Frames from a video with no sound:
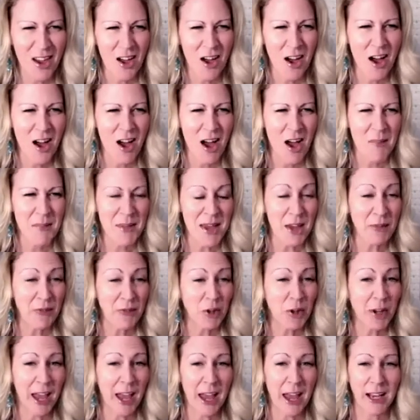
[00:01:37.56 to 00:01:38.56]
if
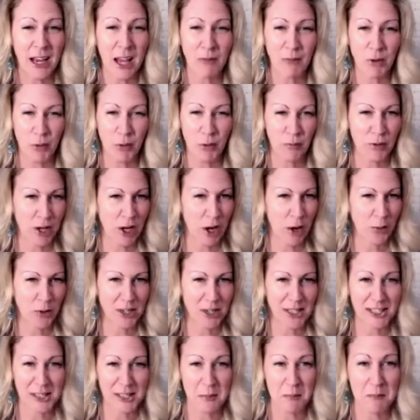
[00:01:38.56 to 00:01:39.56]
you can have your video on,
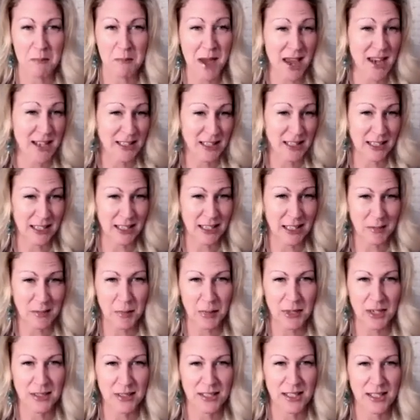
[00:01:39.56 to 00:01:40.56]
it's amazing
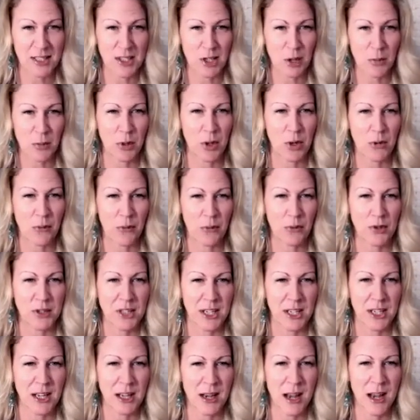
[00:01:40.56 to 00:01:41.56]
because it's so beautiful
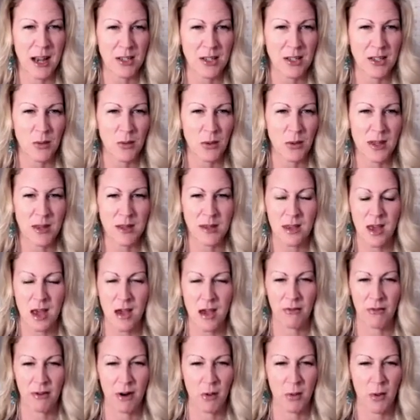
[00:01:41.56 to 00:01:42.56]
to connect with
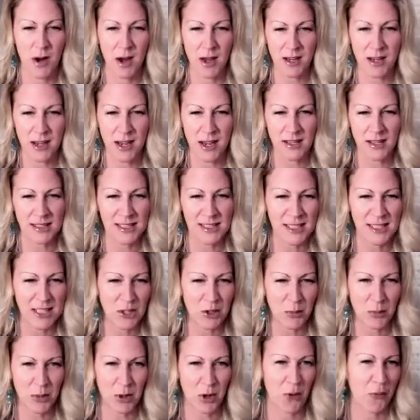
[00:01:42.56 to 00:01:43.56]
everyone and see
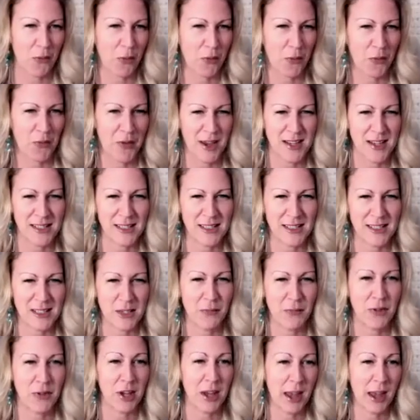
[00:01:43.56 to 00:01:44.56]
your beautiful faces
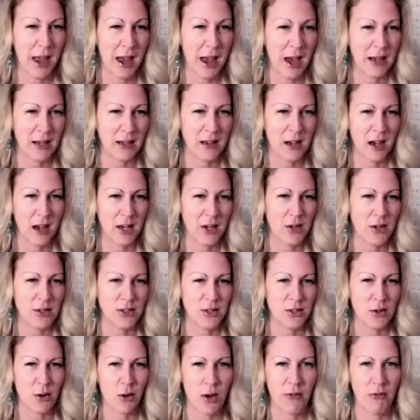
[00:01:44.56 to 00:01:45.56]
if you can. I know
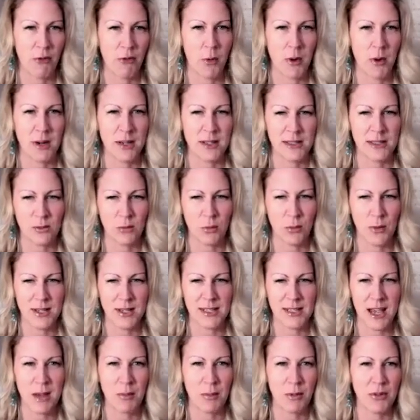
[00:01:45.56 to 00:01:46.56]
it's not everyone is
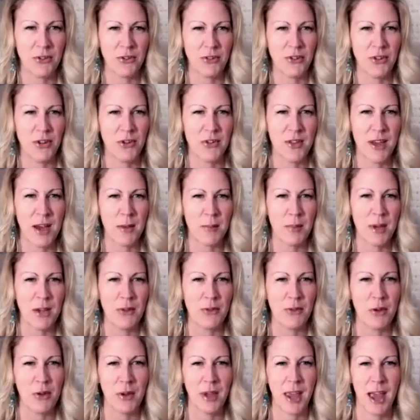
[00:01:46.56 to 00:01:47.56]
always able to do that, but
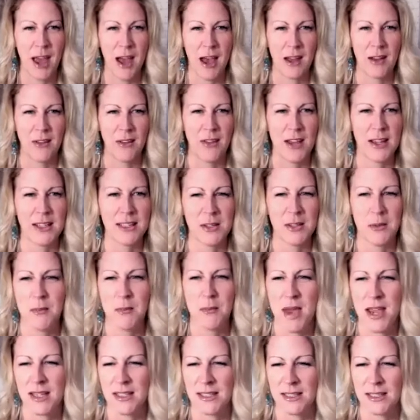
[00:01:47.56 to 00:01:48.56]
if you can, that's
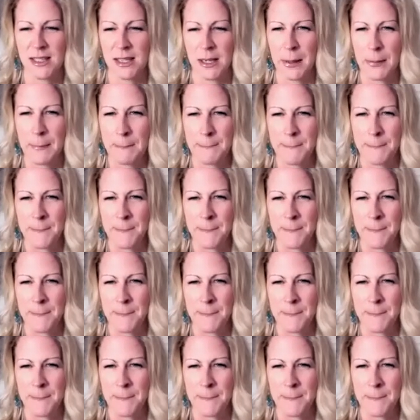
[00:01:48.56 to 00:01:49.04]
amazing.